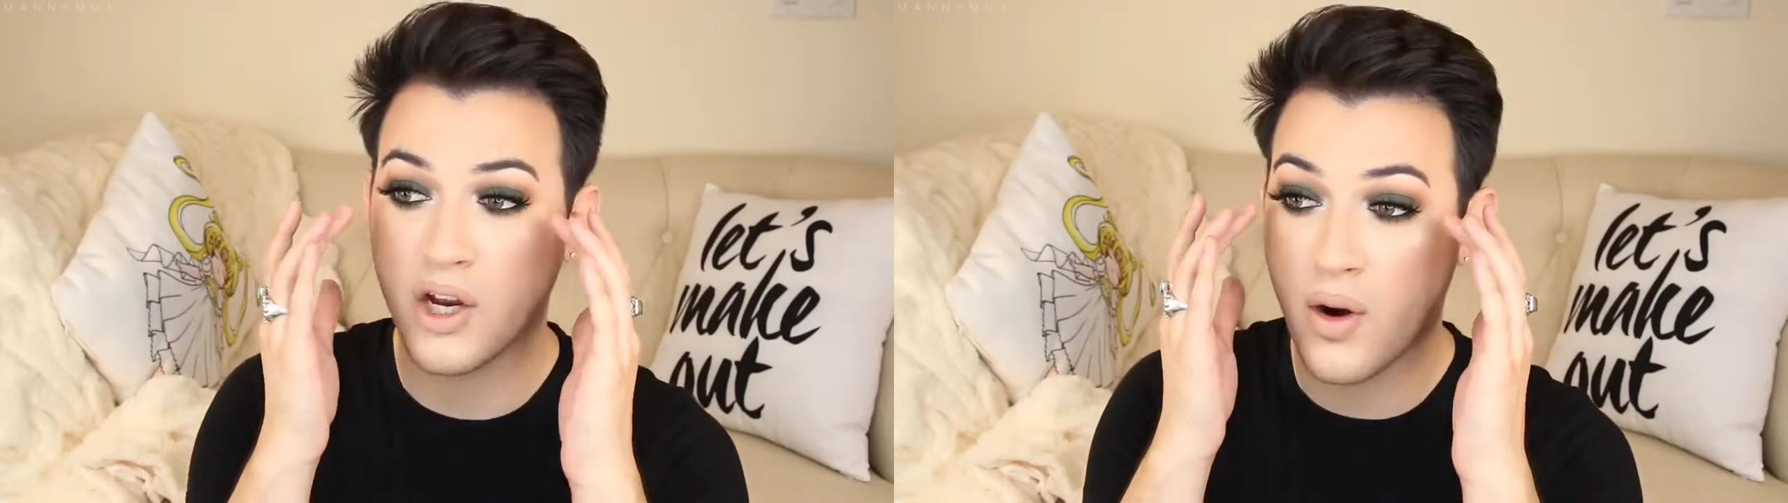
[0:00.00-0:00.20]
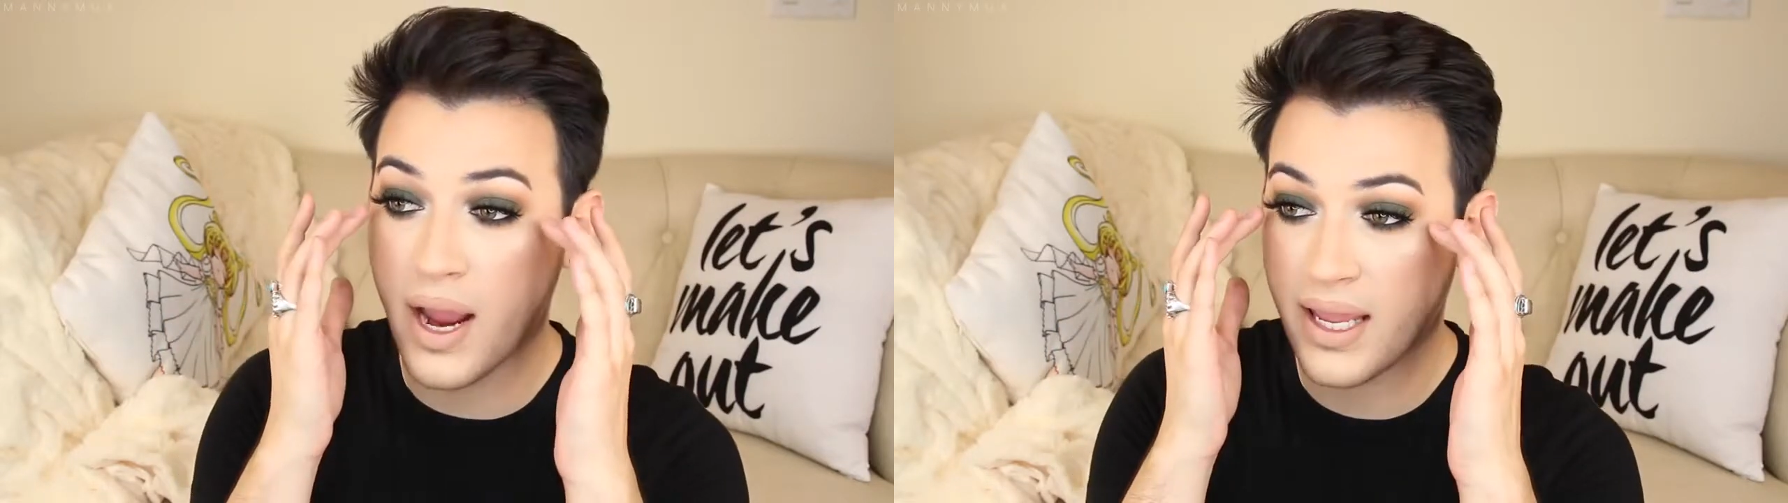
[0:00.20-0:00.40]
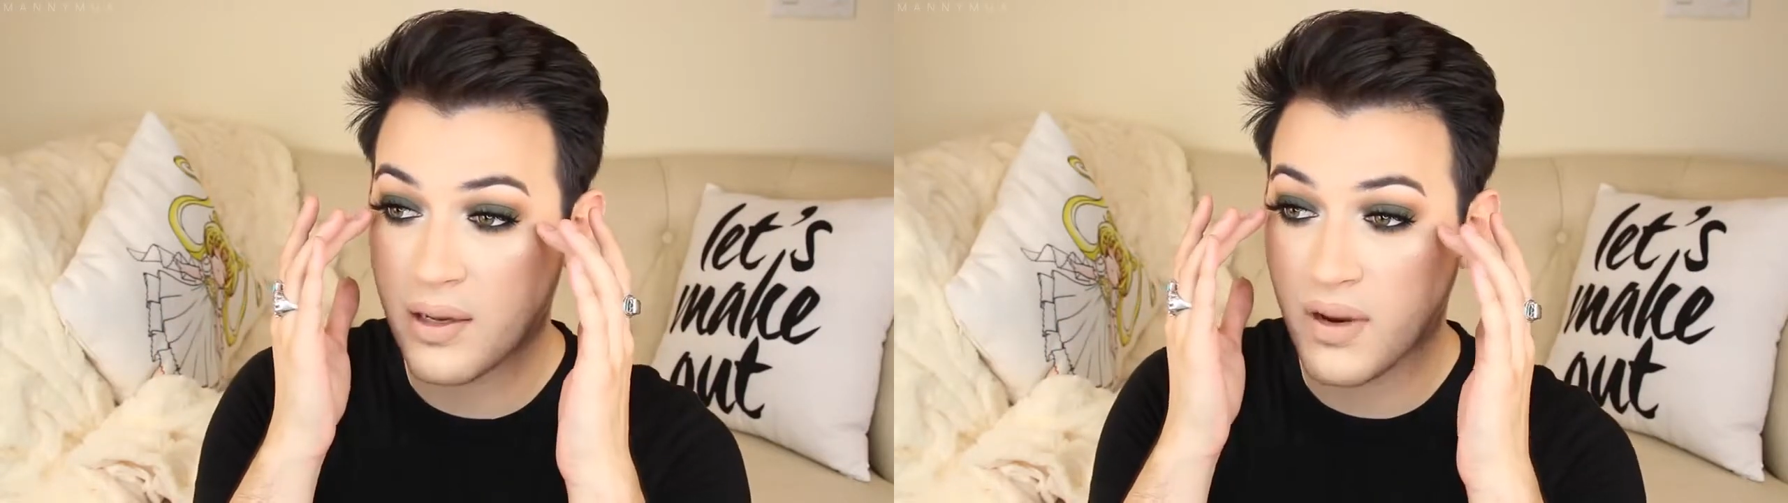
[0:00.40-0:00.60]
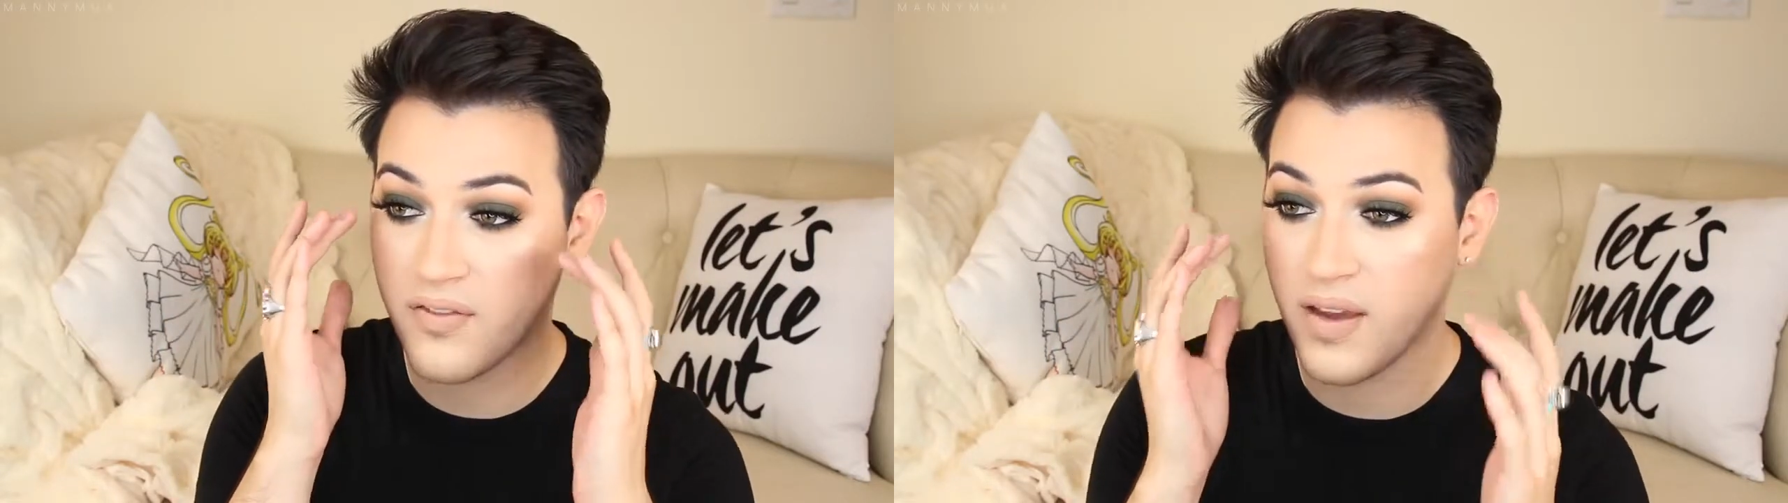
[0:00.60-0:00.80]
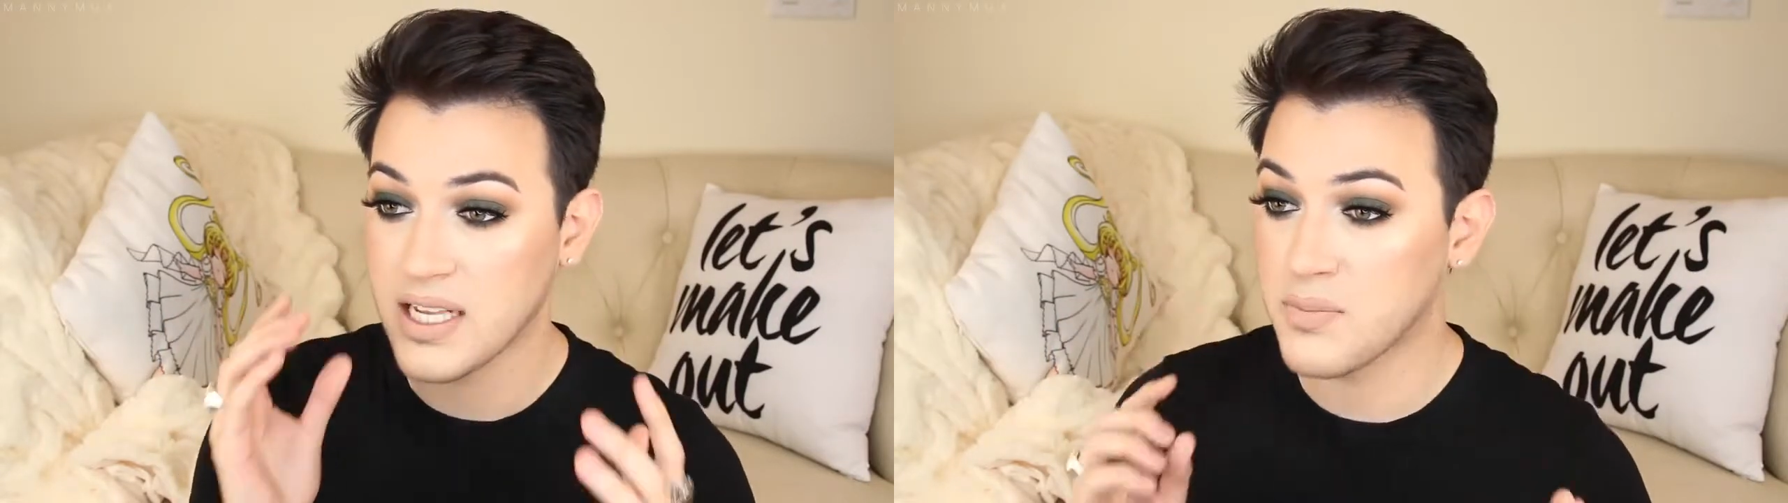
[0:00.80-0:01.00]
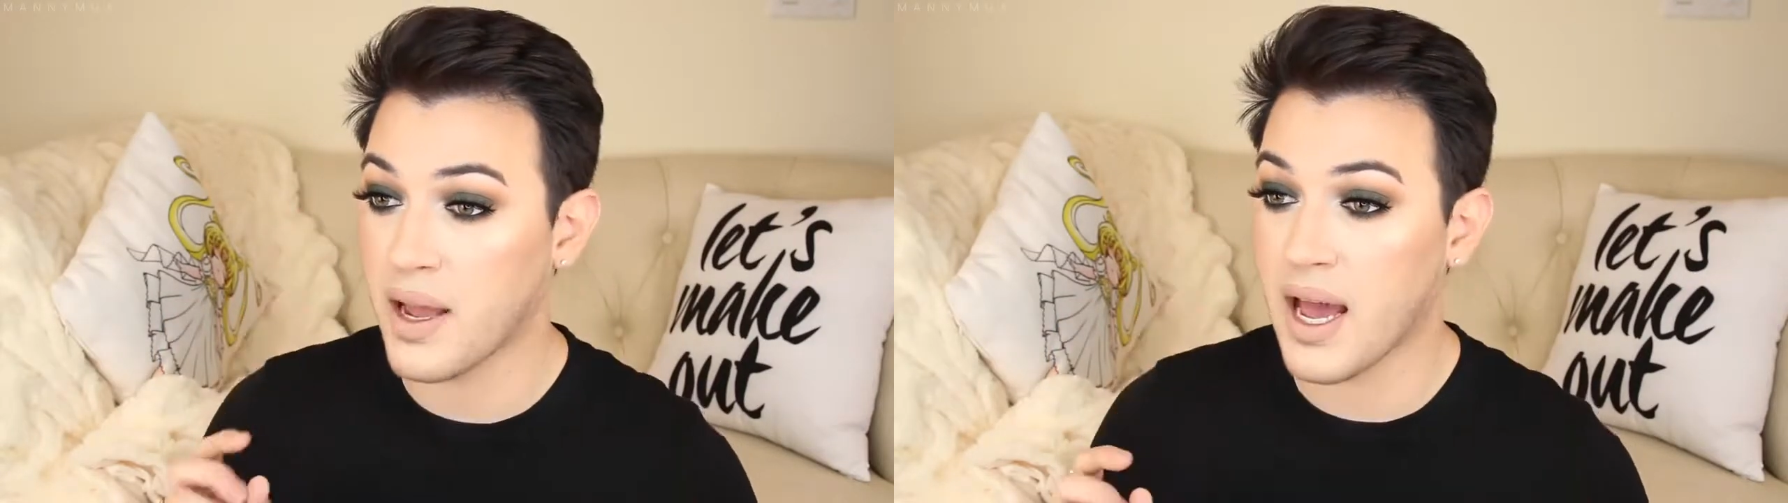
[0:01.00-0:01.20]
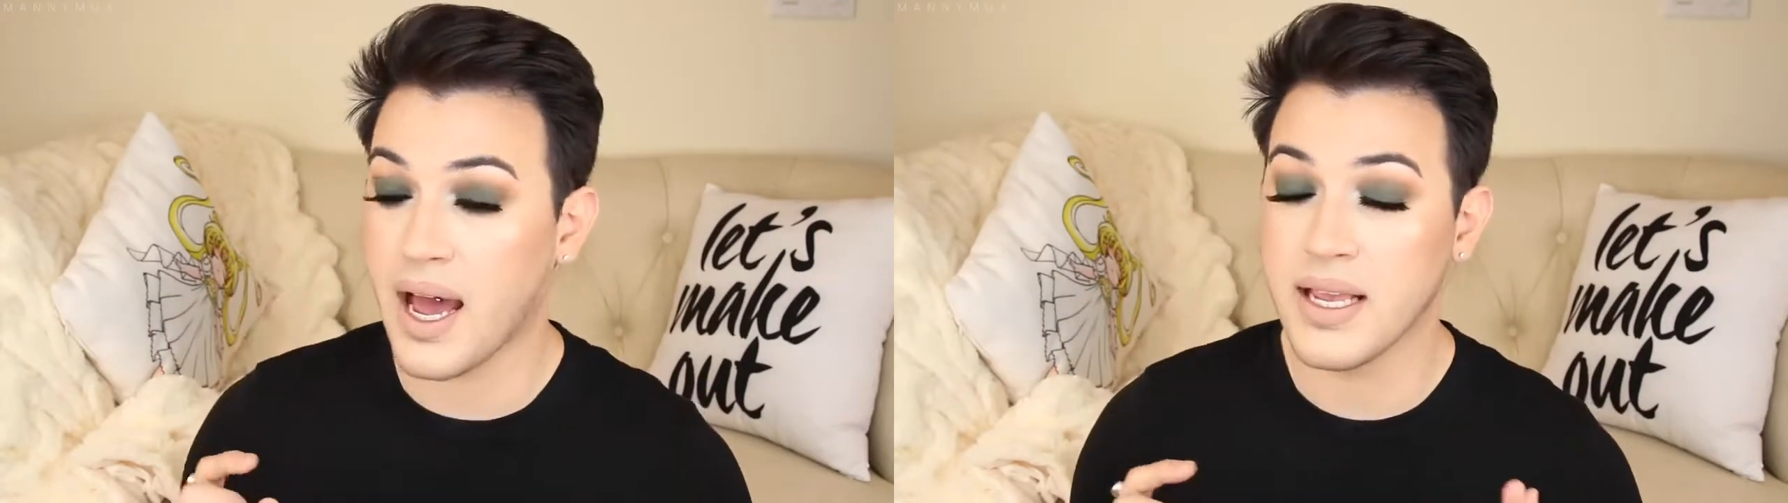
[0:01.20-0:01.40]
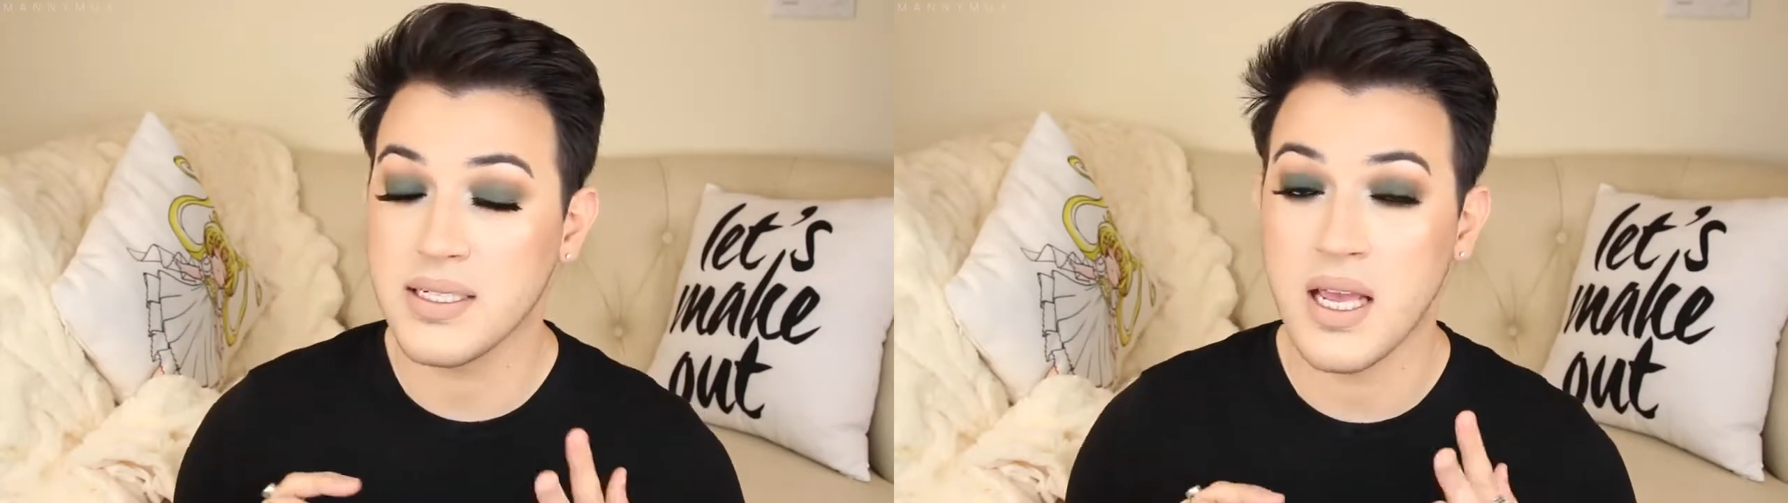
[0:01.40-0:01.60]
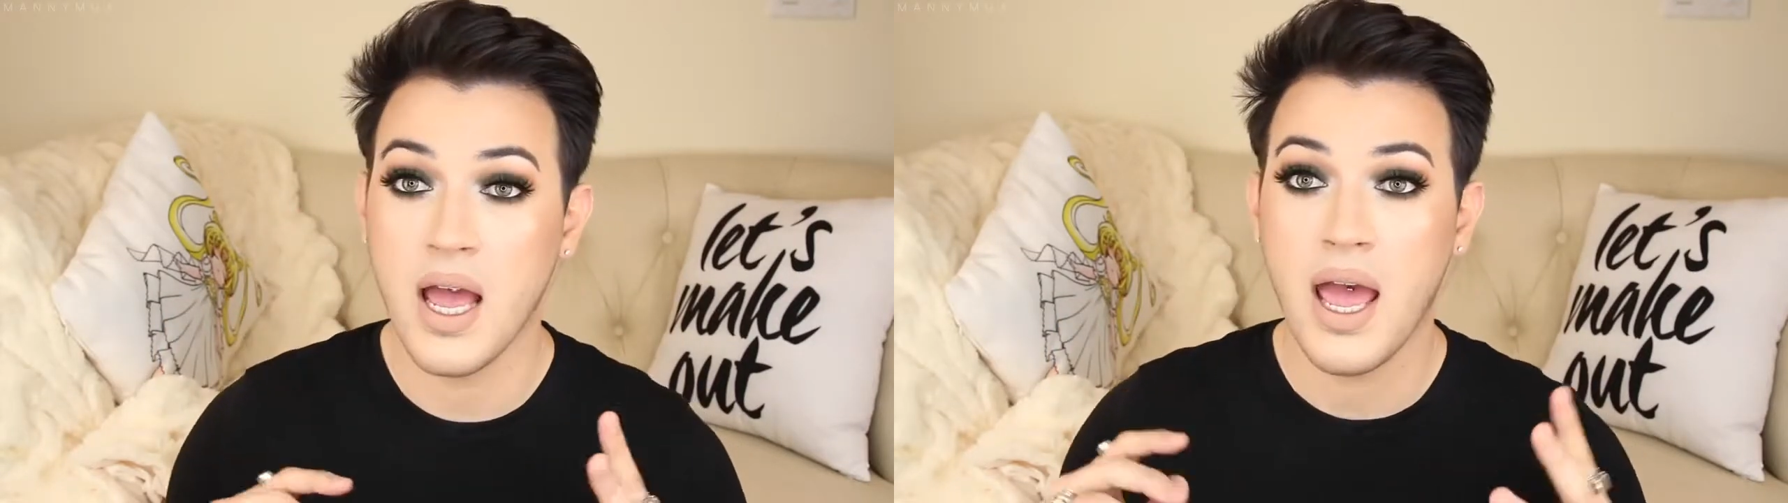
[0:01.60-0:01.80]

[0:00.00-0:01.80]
cracking in my face, my eyes